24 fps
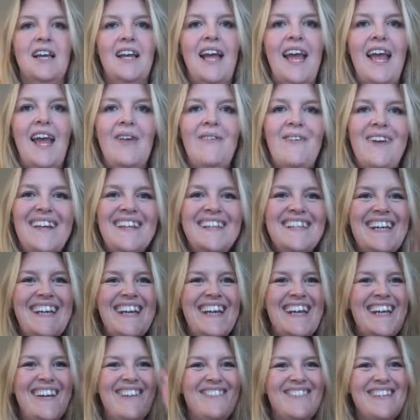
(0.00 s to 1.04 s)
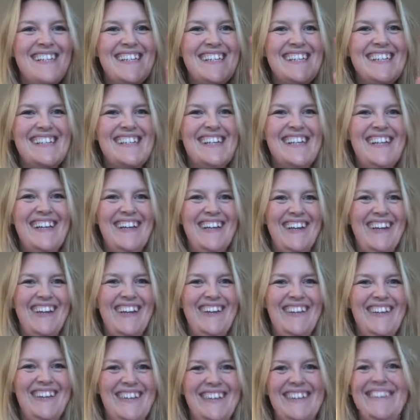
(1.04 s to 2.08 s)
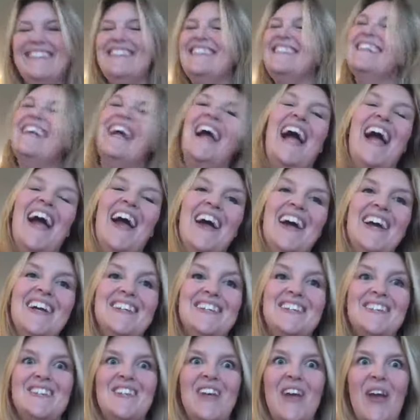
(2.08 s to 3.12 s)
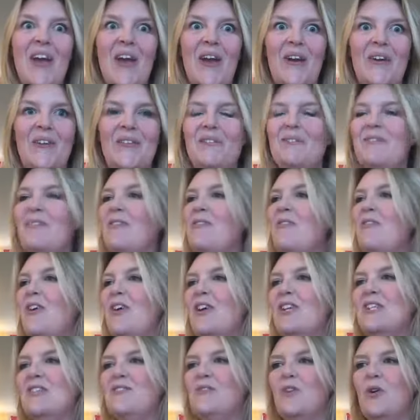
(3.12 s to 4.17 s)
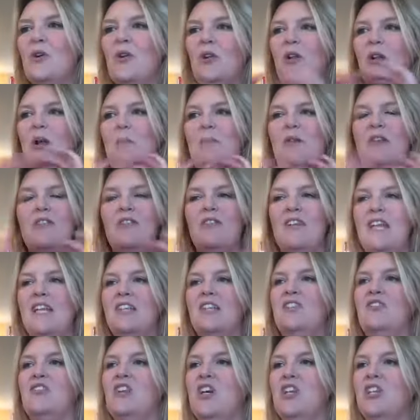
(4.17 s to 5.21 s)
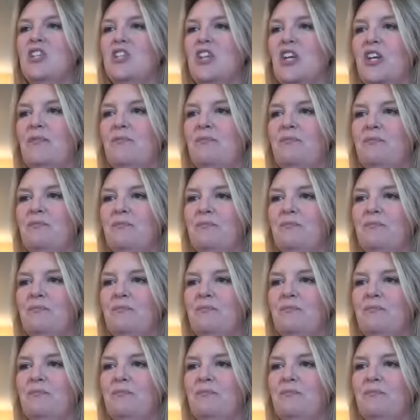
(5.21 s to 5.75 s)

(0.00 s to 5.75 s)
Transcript: Hey Wendy, lovely to see you. So first of all, a bit of an introduction.